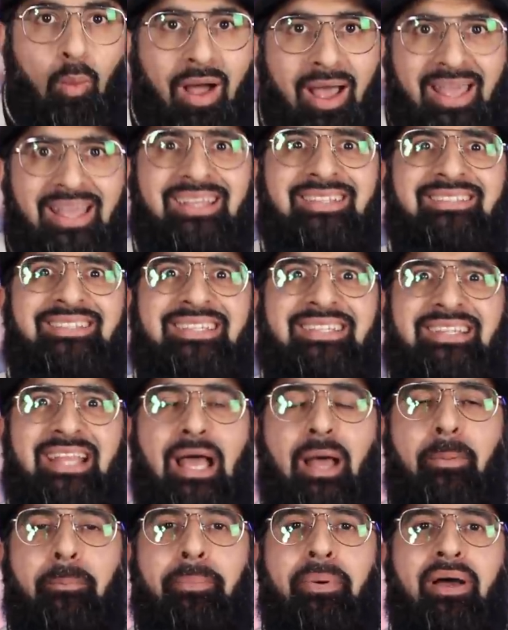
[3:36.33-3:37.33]
Why is it
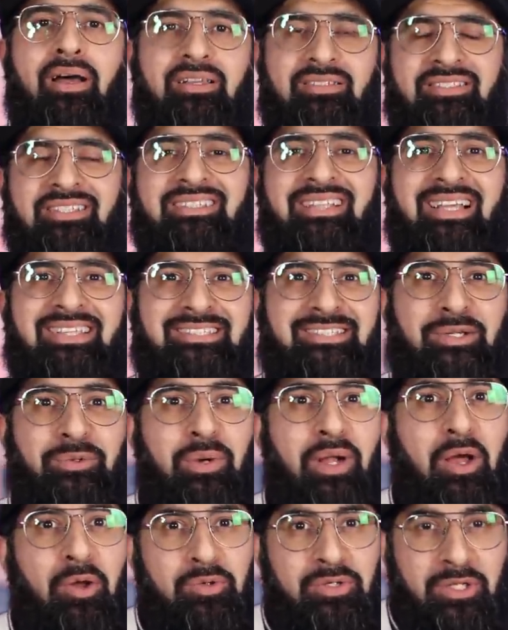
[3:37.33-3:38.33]
that a person that's
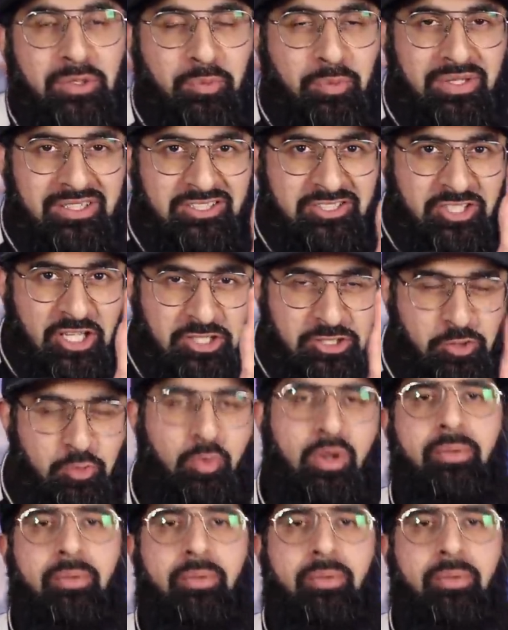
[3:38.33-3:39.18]
surrounded with such